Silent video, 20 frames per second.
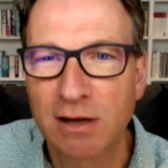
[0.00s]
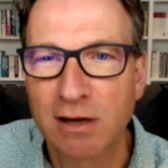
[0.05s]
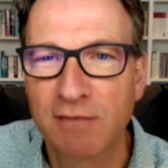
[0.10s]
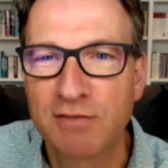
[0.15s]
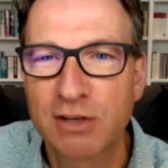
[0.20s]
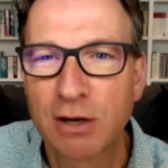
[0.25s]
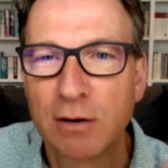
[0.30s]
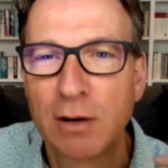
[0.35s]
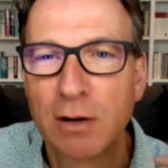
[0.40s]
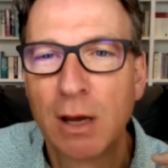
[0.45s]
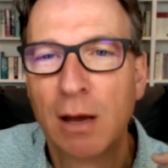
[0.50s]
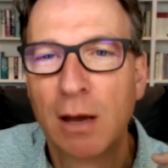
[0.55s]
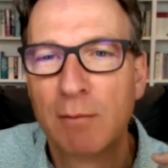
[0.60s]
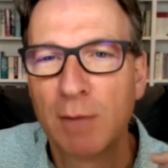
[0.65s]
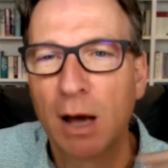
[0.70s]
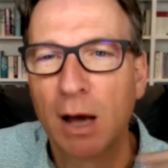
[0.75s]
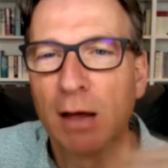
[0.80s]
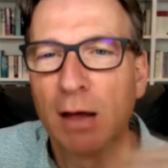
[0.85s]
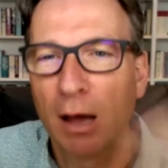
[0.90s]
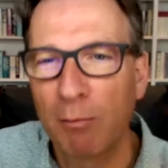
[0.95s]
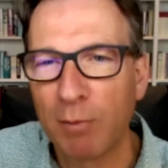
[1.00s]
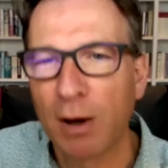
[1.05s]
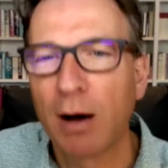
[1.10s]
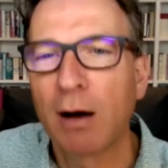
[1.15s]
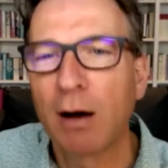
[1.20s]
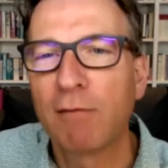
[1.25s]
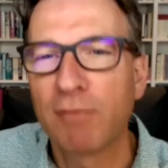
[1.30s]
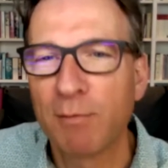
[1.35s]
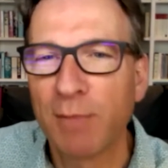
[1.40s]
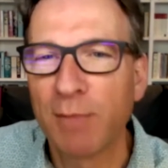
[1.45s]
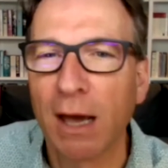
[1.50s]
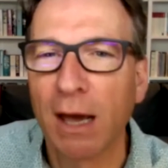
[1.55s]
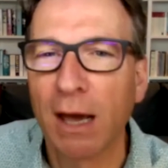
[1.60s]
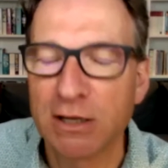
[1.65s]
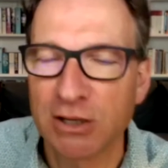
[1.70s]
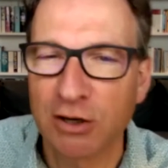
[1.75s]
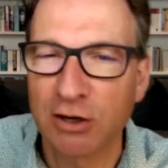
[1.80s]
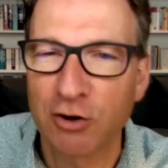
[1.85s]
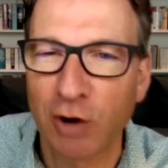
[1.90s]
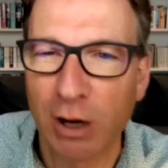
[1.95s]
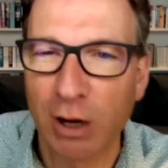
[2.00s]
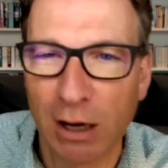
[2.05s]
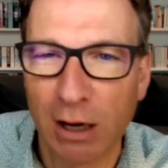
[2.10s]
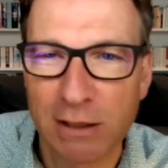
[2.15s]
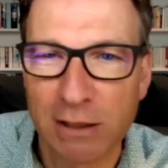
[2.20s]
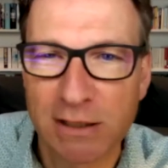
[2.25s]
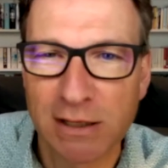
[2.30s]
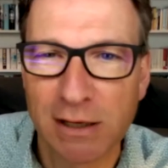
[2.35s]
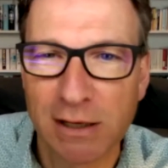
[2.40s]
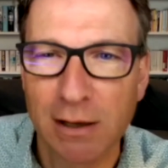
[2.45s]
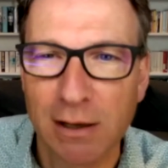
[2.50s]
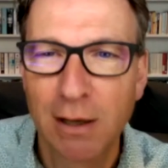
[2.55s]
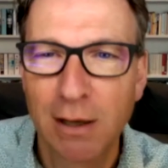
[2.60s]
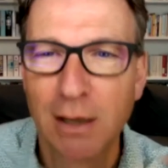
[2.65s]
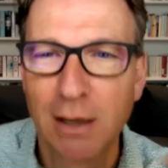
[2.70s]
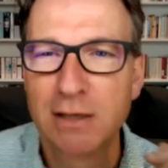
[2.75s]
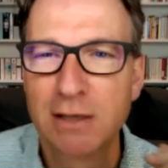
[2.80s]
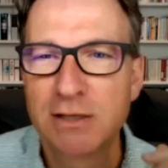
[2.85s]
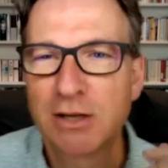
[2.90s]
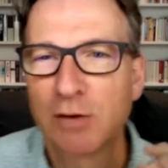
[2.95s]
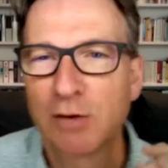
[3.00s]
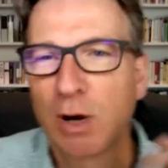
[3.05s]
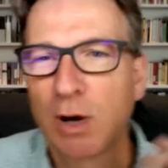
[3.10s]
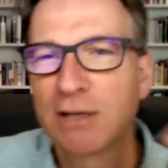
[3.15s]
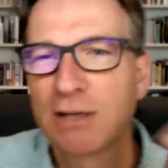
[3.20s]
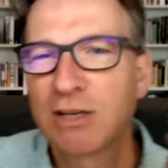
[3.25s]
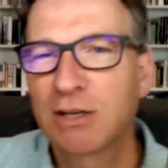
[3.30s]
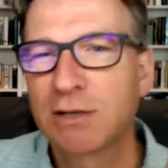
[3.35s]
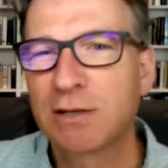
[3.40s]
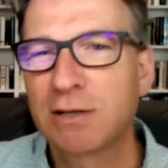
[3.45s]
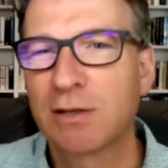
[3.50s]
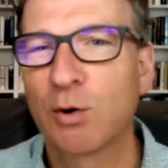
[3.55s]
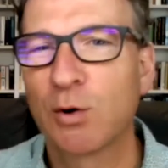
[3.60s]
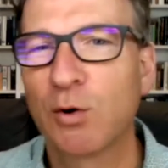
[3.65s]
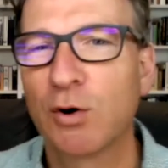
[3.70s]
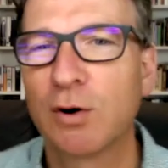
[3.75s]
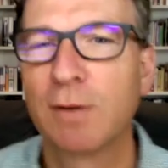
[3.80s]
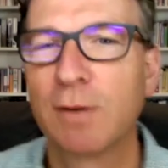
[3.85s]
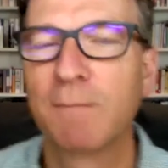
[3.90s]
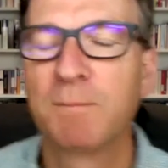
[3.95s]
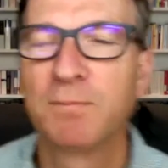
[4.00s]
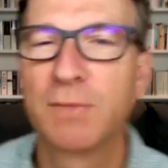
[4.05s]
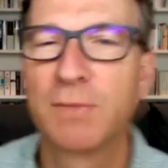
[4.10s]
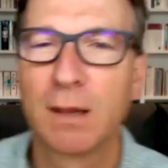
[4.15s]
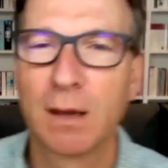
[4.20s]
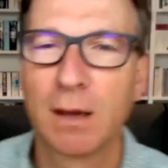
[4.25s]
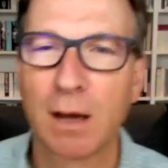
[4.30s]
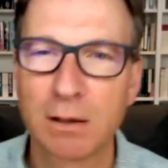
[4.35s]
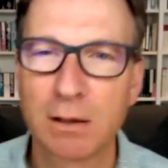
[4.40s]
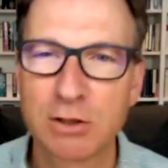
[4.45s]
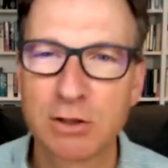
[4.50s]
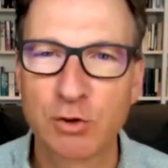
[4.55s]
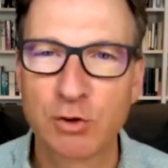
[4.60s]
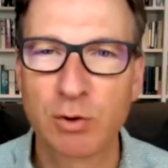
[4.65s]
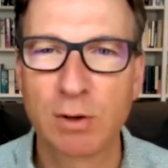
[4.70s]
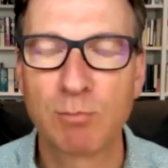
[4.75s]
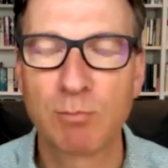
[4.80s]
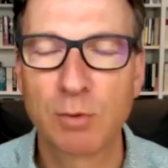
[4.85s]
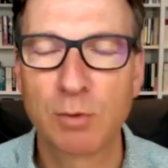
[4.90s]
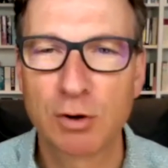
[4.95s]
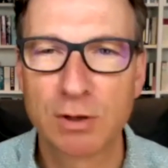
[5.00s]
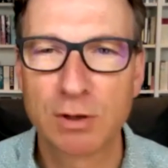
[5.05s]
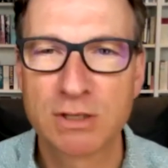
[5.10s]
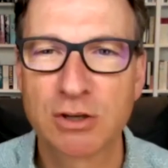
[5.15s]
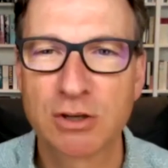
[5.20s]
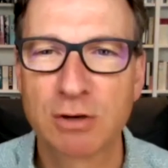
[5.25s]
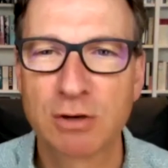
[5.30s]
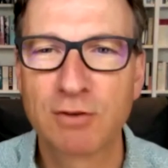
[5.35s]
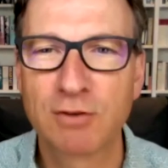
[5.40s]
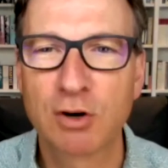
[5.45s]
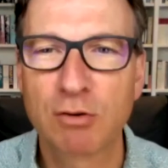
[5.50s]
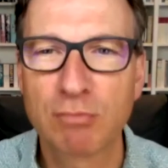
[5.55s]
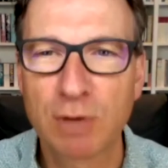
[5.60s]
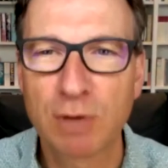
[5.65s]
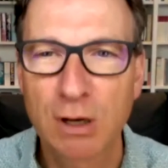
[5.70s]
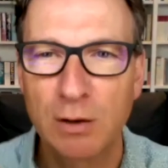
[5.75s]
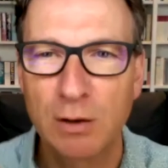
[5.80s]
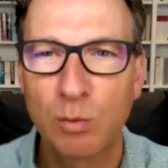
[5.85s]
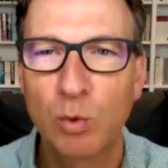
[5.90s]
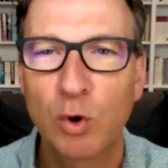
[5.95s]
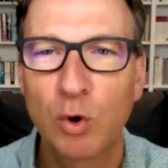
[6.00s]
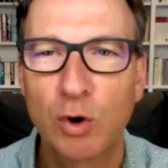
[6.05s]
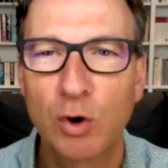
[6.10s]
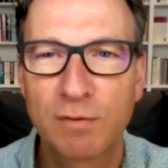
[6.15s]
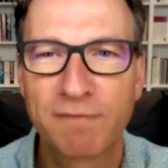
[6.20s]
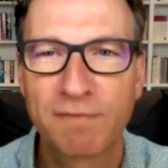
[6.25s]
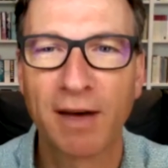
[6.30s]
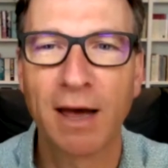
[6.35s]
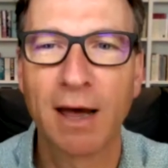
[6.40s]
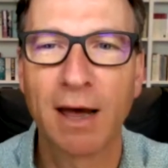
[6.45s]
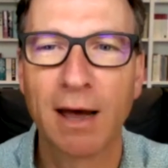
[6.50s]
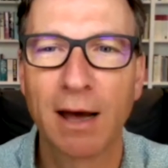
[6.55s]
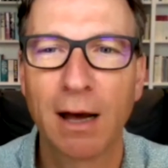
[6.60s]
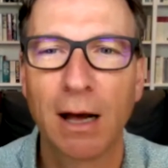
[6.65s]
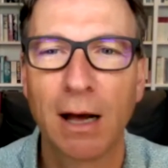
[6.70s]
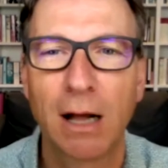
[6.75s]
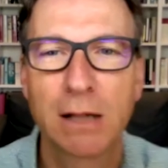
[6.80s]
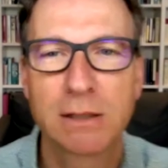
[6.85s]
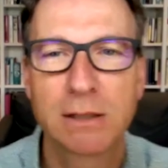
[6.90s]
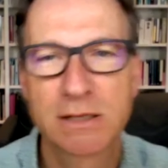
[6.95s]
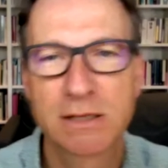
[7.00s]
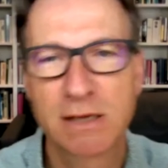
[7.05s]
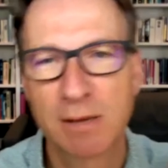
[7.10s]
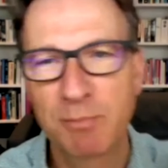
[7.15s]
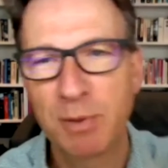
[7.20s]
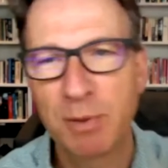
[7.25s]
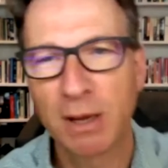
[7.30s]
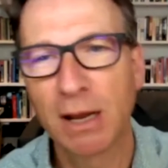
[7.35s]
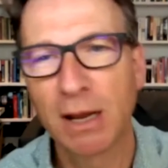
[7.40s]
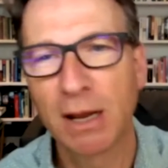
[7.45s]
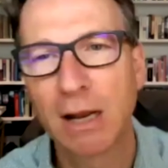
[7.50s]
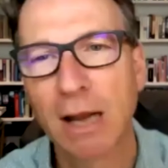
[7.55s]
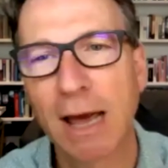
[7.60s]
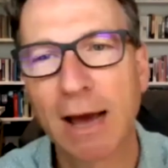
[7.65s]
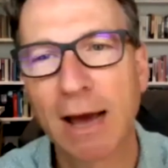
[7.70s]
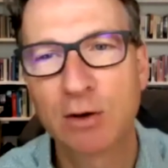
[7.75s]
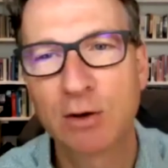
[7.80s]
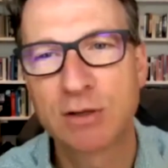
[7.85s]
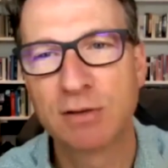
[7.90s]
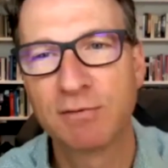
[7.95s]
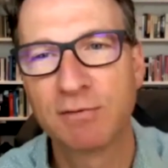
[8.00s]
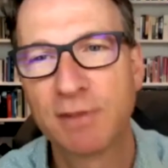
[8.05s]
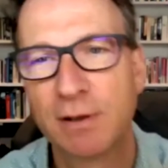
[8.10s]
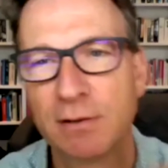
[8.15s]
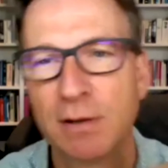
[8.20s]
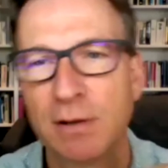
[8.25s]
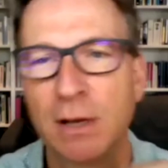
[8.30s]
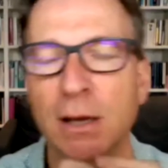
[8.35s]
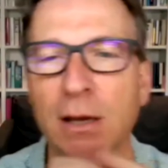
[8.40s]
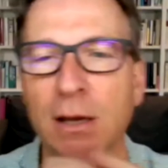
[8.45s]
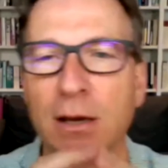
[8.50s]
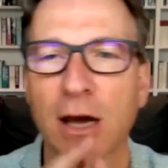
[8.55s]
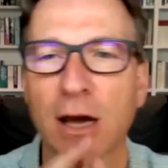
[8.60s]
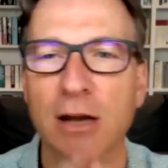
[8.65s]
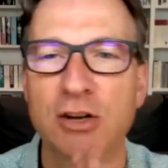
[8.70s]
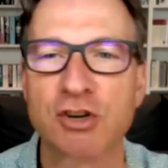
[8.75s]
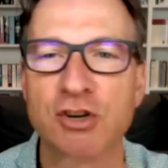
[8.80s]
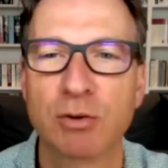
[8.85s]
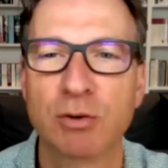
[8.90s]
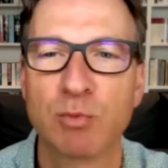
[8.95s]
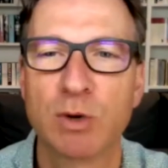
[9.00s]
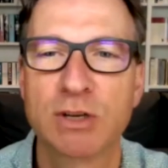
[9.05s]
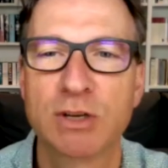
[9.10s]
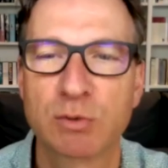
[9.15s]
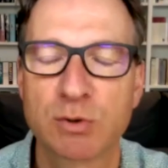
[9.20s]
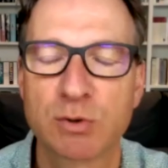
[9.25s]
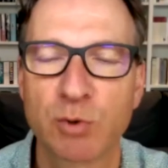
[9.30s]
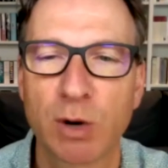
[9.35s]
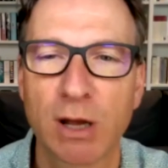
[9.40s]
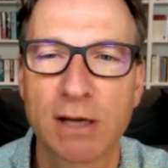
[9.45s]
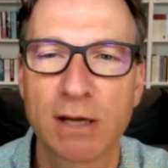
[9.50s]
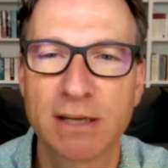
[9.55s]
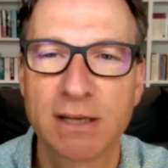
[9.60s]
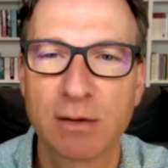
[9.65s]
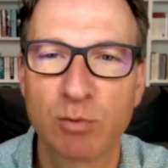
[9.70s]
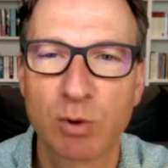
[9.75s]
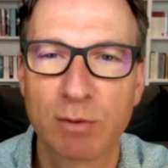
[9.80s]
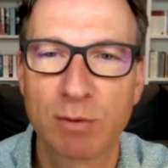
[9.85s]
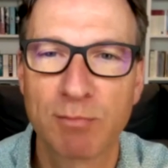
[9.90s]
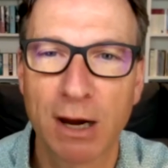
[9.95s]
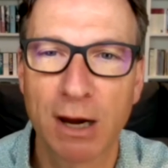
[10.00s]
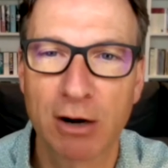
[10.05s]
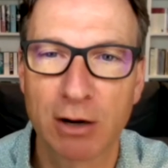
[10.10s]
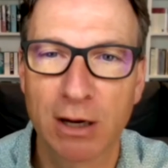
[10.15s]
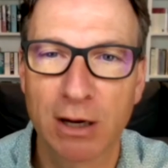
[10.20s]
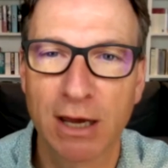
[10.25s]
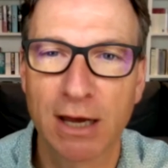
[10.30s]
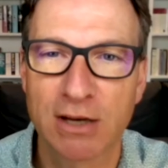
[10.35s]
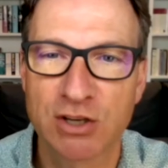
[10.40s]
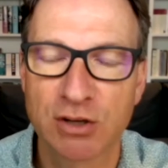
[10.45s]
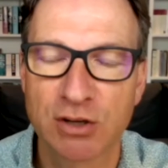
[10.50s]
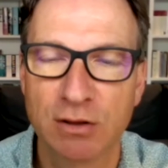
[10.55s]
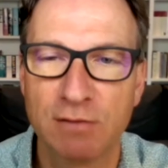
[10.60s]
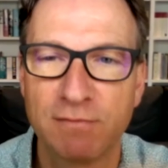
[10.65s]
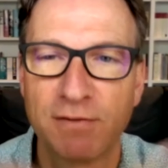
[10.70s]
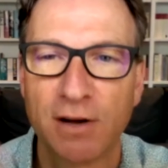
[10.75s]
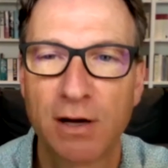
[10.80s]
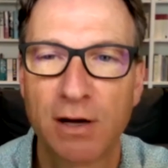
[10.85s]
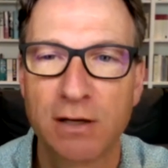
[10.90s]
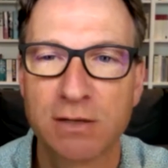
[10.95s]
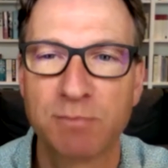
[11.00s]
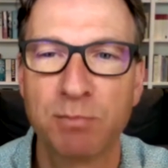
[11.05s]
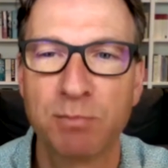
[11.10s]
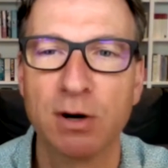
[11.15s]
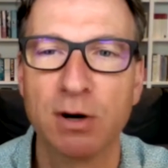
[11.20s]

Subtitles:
So apart from that, it's a great idea. So I just thought I'll do it more as sort of guerrilla warfare. I'll dip in and out of the country, which was what I did with Marrakesh in the first book.